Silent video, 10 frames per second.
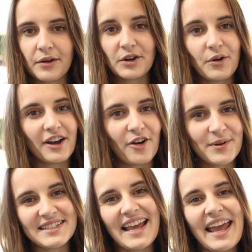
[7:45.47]
Now, I don't
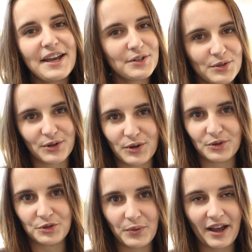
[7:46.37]
always handle the
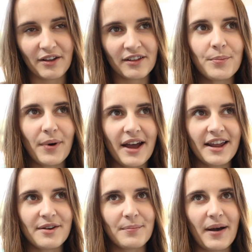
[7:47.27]
cold well,
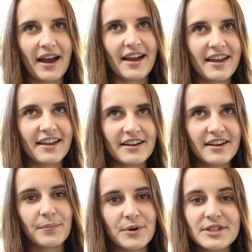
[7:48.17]
but my
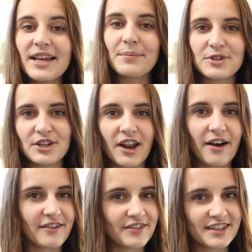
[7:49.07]
perception
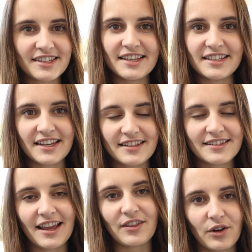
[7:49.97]
of the
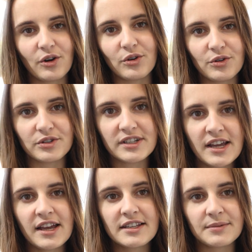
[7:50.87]
seasons and the cold
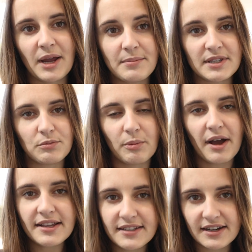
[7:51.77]
sometimes is more
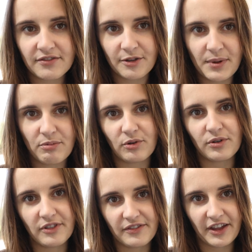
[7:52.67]
positive than people who
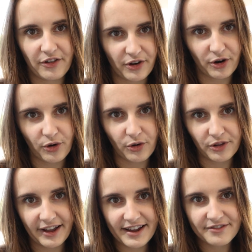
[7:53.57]
have lived there their
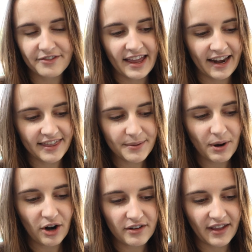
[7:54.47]
whole life. And I think
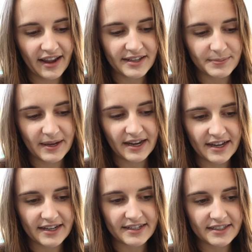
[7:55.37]
part of that is
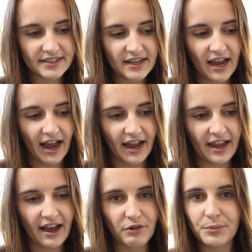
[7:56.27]
because
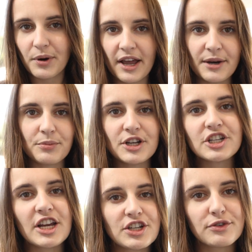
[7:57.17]
I have a, an
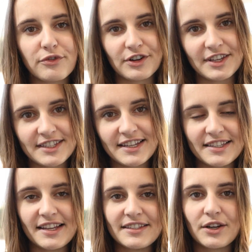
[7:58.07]
appreciation for the
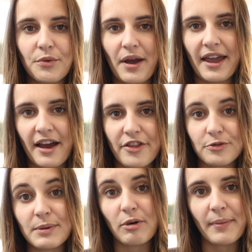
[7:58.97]
seasons in a way
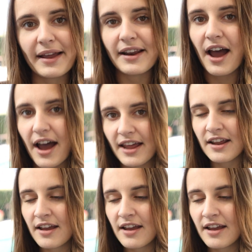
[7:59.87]
other people might not.